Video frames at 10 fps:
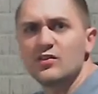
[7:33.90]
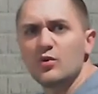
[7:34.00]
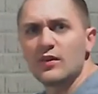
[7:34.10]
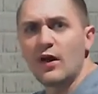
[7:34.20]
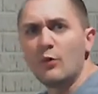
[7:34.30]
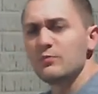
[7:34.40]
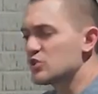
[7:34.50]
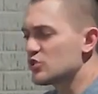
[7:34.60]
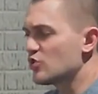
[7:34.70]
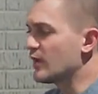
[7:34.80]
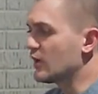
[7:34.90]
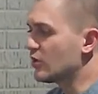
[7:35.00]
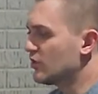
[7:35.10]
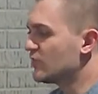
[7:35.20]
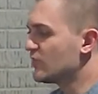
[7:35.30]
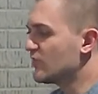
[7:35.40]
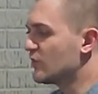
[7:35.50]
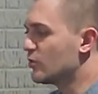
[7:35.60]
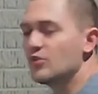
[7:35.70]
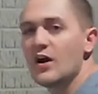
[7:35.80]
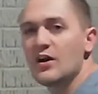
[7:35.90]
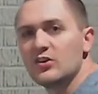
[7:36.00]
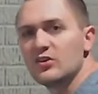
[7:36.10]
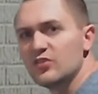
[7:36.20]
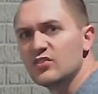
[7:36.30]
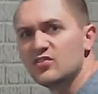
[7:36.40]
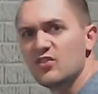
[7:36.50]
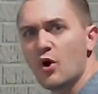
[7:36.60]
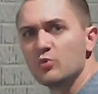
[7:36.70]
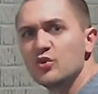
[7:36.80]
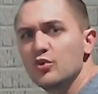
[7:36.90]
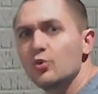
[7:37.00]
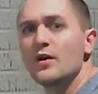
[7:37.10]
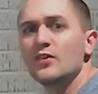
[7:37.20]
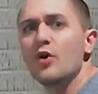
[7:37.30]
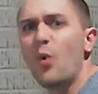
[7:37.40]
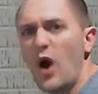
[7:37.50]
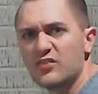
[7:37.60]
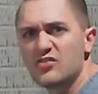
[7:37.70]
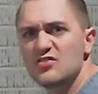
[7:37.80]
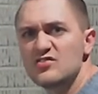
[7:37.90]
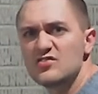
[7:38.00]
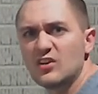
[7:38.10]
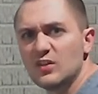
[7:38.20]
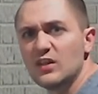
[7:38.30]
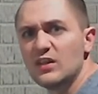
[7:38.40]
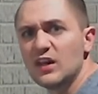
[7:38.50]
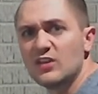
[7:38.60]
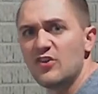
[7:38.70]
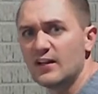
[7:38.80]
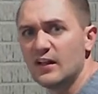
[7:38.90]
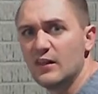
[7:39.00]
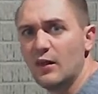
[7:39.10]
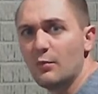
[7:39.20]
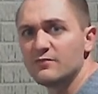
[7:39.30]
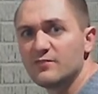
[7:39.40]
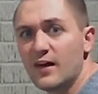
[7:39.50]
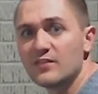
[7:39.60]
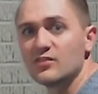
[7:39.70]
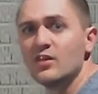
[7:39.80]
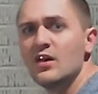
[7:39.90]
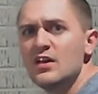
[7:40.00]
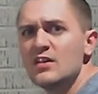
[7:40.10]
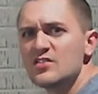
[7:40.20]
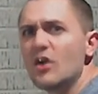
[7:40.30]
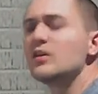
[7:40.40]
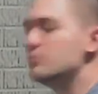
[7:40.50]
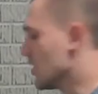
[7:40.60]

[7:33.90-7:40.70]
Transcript: is it helps make sure you get a good seal and you're not going to leak CO2 and no oxygen is going to leak in. You're not going to end up with flat, skunky